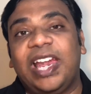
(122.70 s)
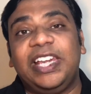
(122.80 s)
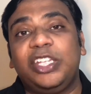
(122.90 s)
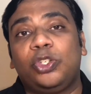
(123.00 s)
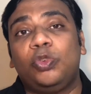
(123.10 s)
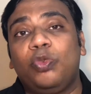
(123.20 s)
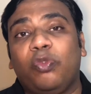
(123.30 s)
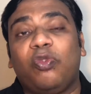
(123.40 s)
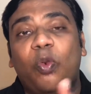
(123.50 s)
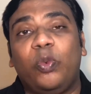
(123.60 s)
least 2 to
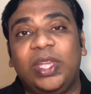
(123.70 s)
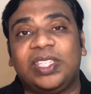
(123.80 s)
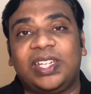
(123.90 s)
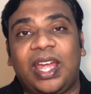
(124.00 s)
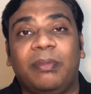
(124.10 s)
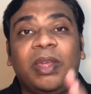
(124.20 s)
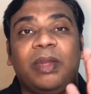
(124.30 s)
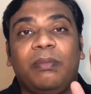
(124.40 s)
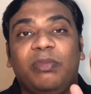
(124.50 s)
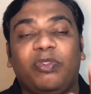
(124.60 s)
4 weeks time
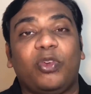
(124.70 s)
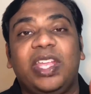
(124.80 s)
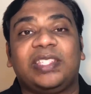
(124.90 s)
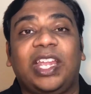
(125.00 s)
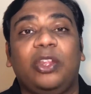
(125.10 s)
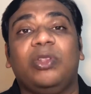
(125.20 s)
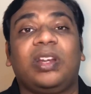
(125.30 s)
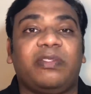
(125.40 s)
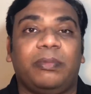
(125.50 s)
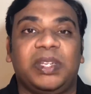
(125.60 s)
before they send you the
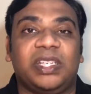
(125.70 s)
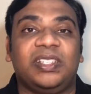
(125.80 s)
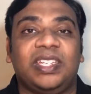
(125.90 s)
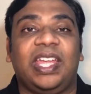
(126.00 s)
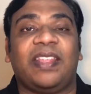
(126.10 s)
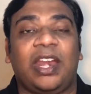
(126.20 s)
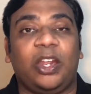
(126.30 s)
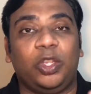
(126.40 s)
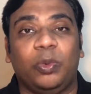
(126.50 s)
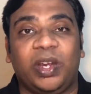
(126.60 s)
confirmation saying that
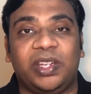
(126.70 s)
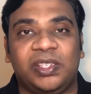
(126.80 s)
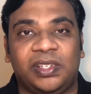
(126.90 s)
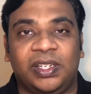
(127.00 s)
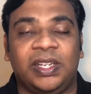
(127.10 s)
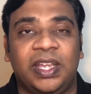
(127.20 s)
you are registered.